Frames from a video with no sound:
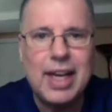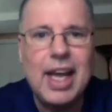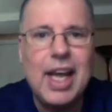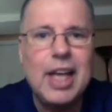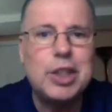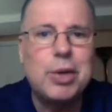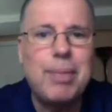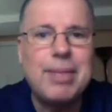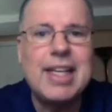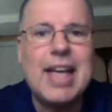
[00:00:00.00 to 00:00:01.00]
running
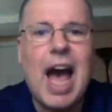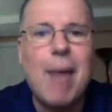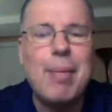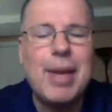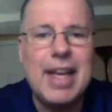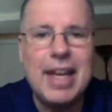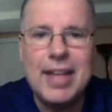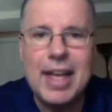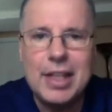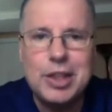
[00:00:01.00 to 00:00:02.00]
scripted comedy
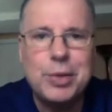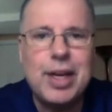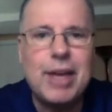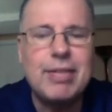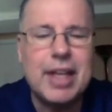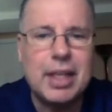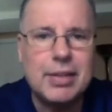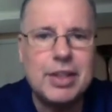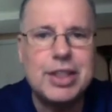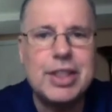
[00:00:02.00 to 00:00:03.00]
in the history of
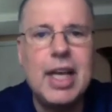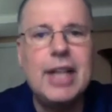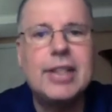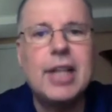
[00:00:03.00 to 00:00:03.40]
television,